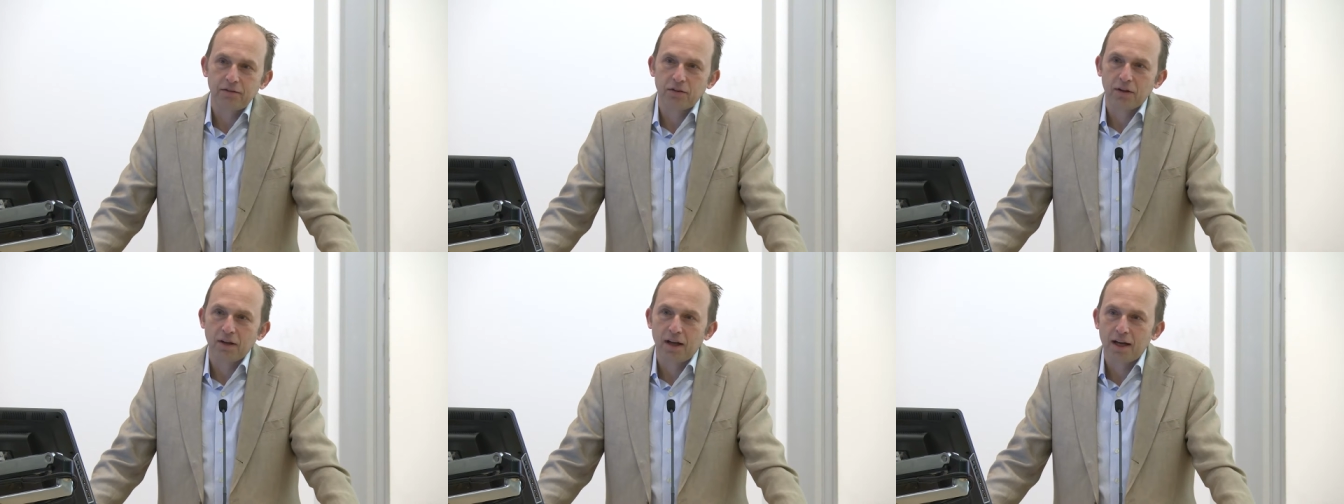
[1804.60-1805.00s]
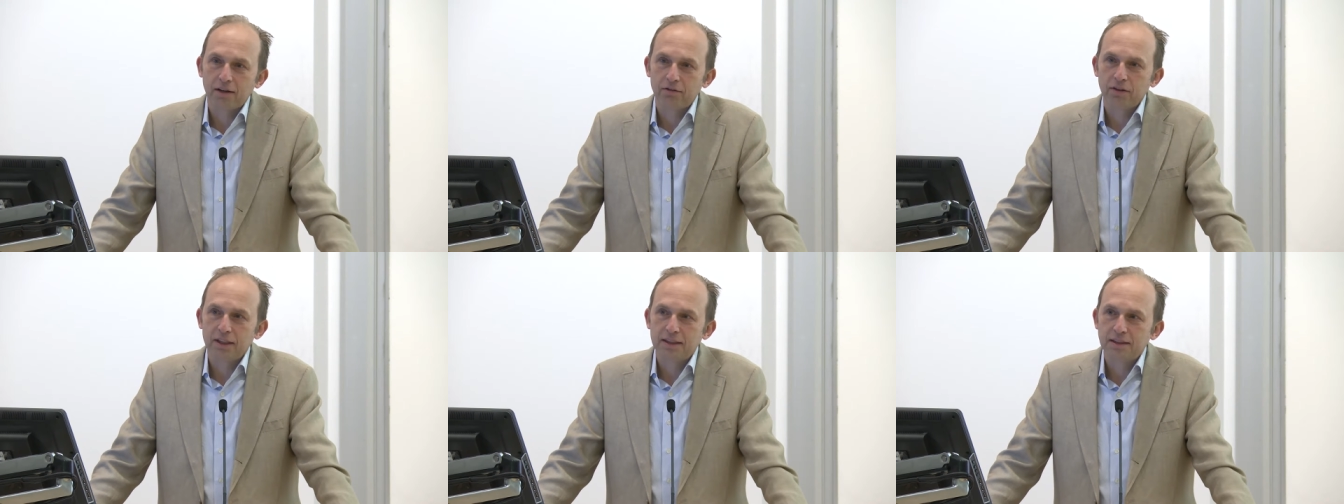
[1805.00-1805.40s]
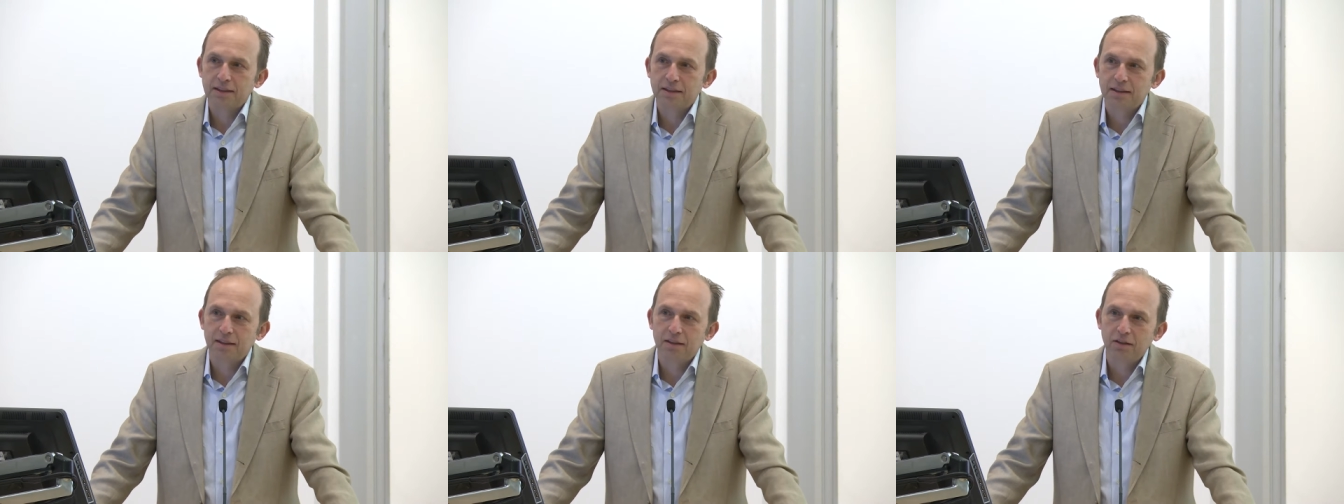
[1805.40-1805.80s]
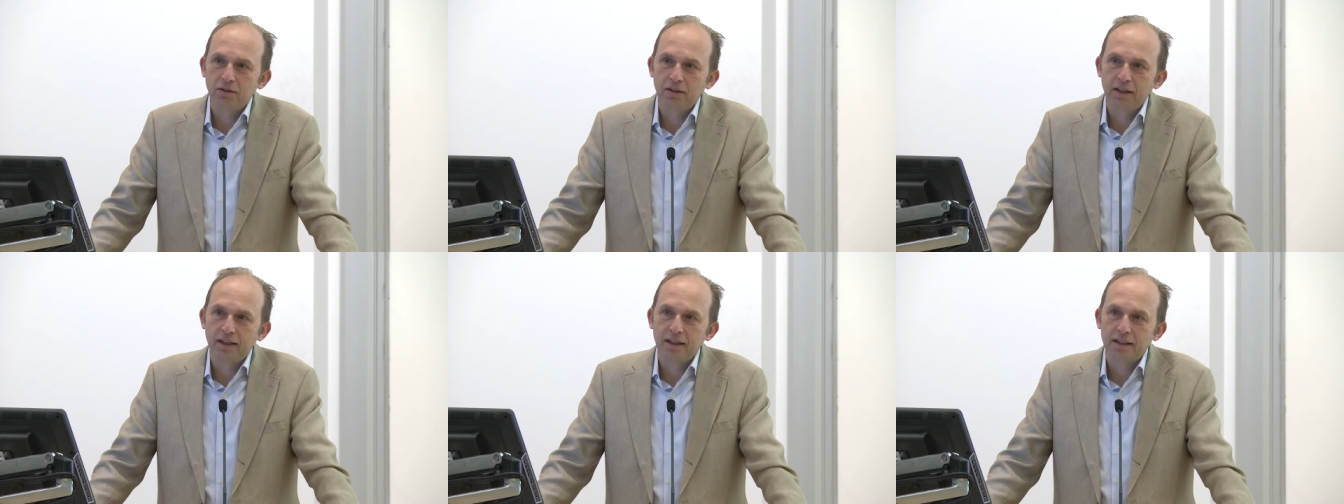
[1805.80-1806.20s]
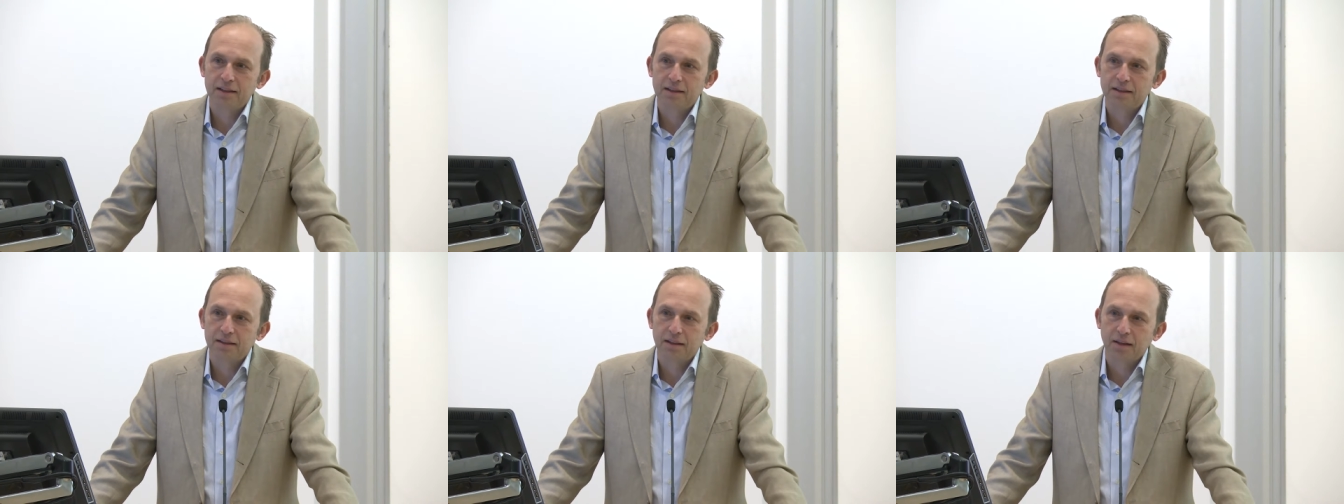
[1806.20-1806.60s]
for a lot of reasons, including
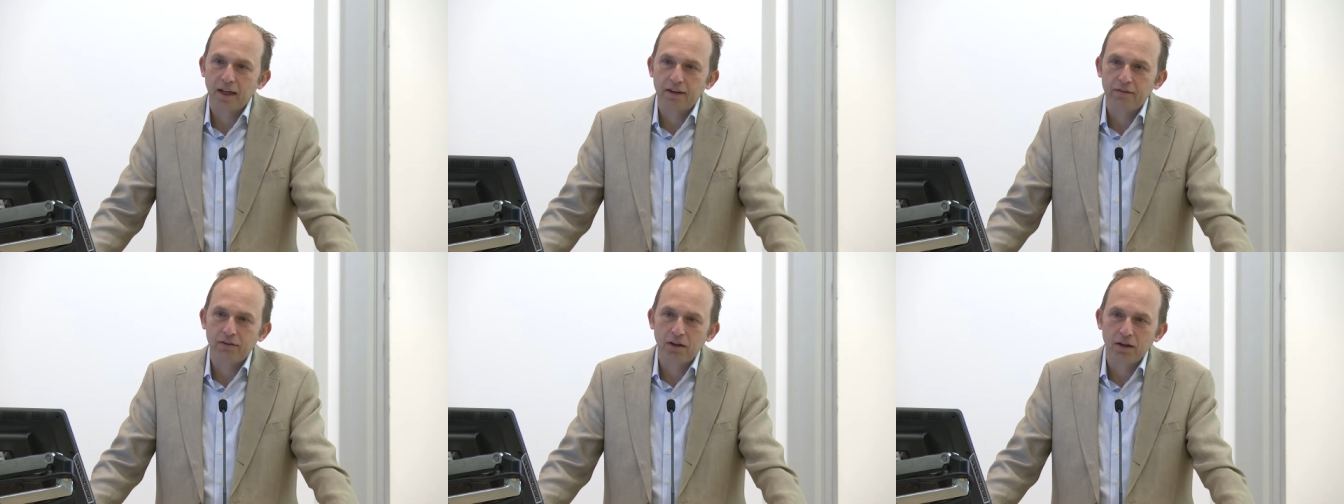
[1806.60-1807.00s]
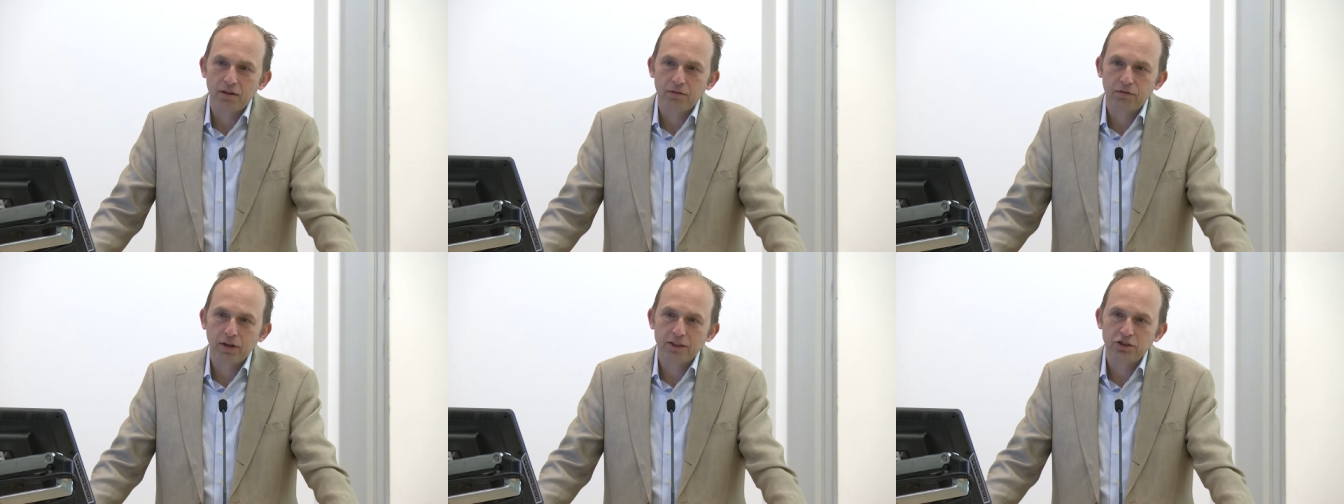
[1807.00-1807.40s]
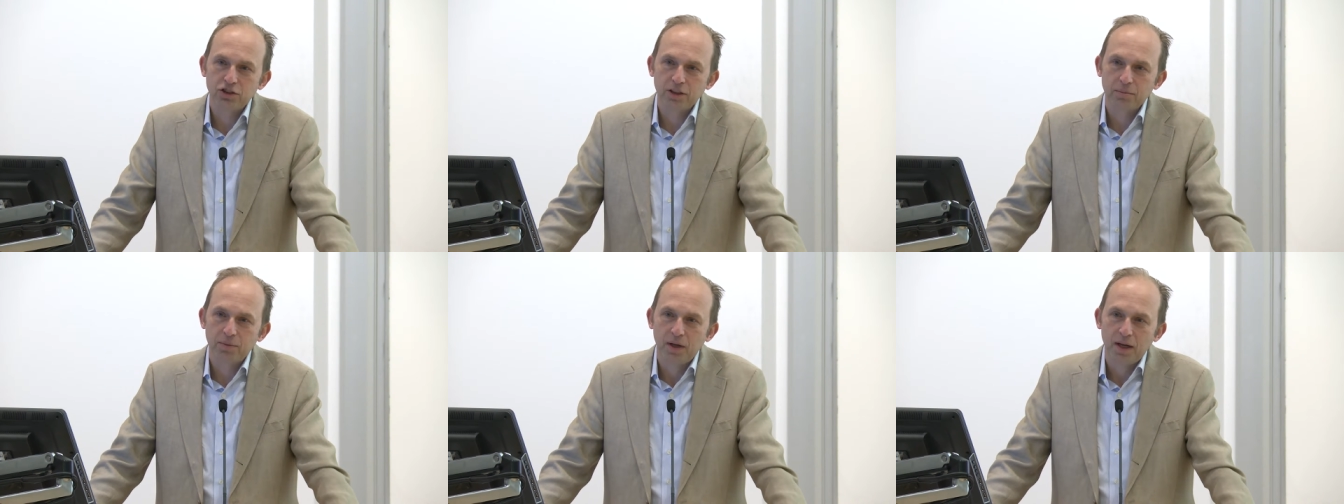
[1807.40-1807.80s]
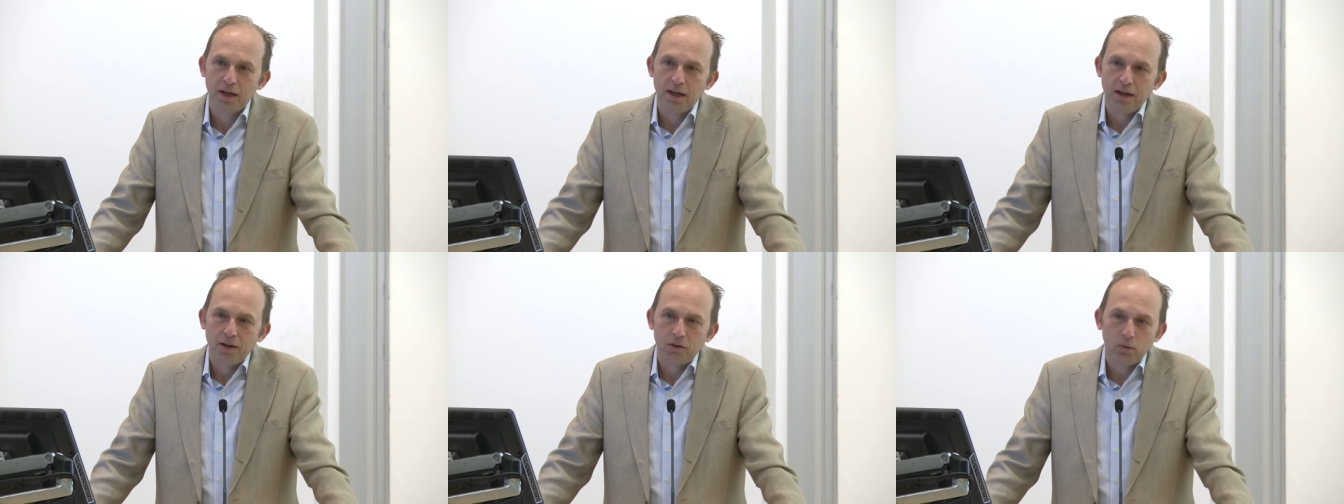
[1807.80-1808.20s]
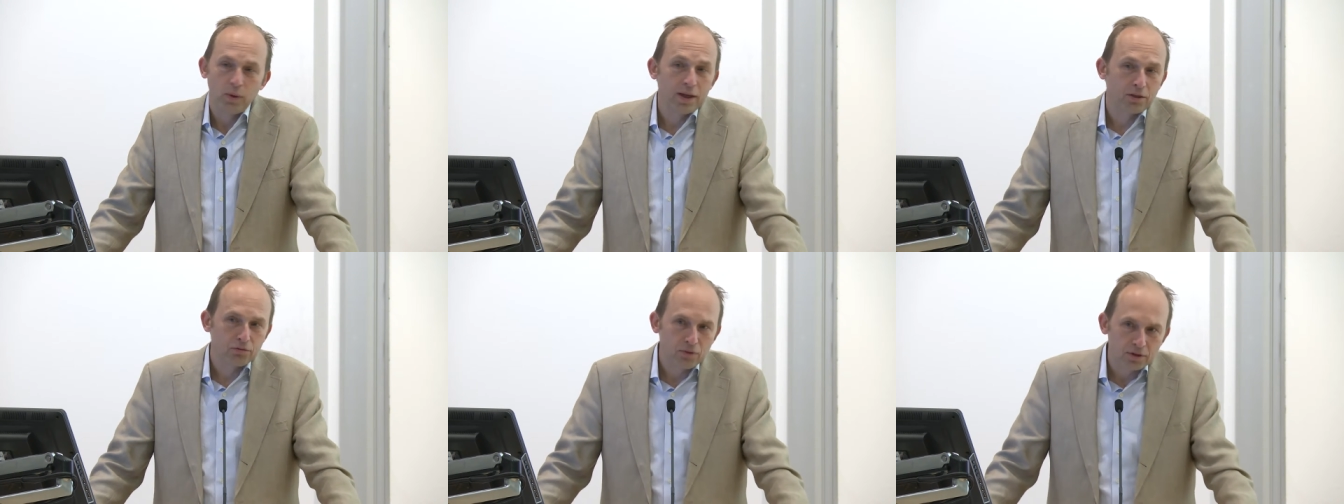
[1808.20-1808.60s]
his lifelong friendship
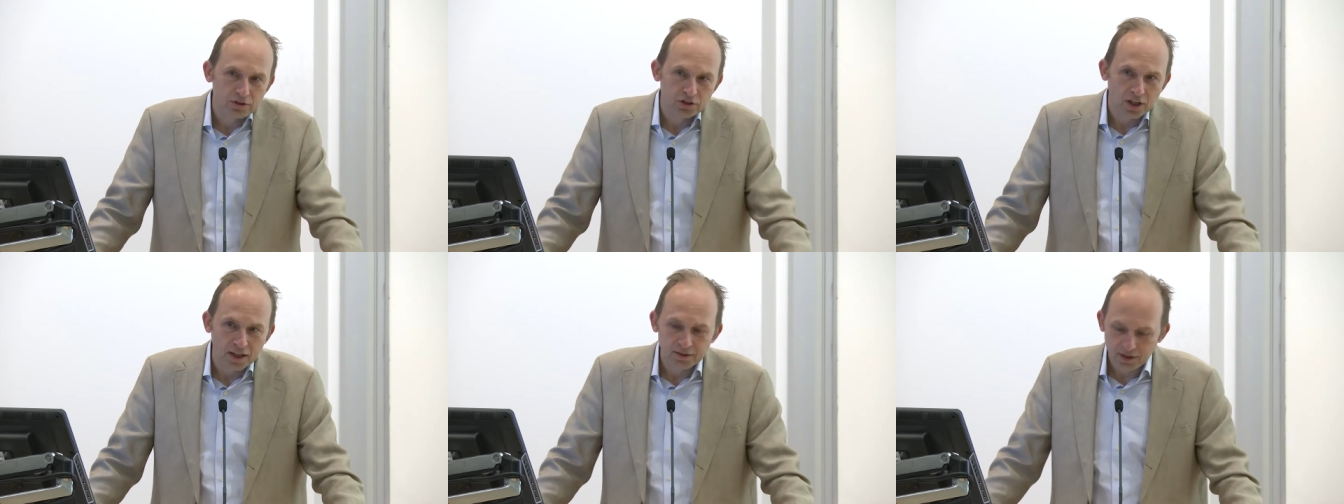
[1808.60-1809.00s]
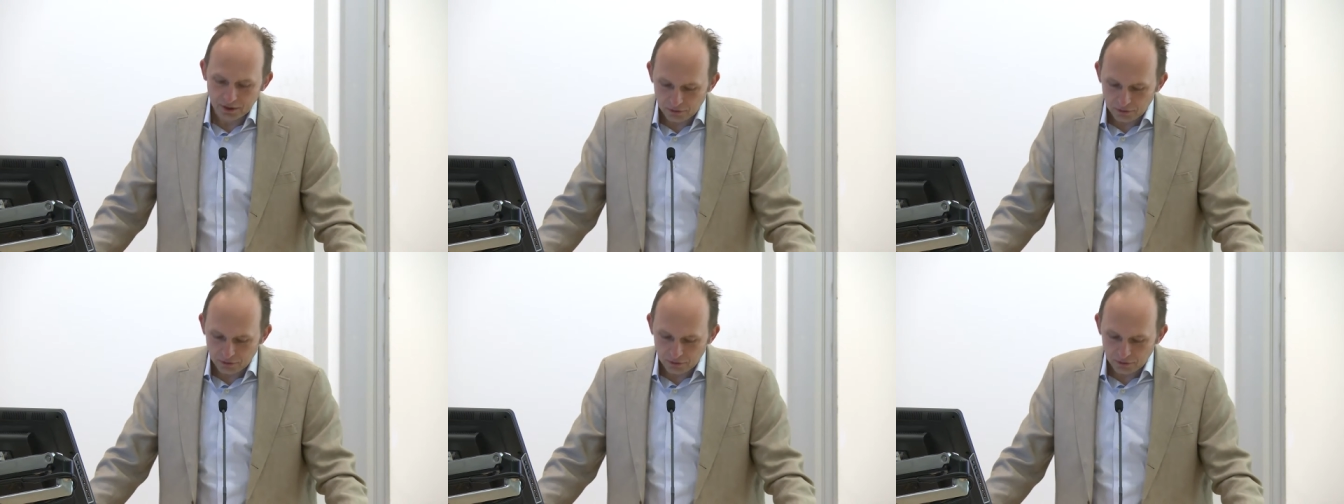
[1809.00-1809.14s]
with John D.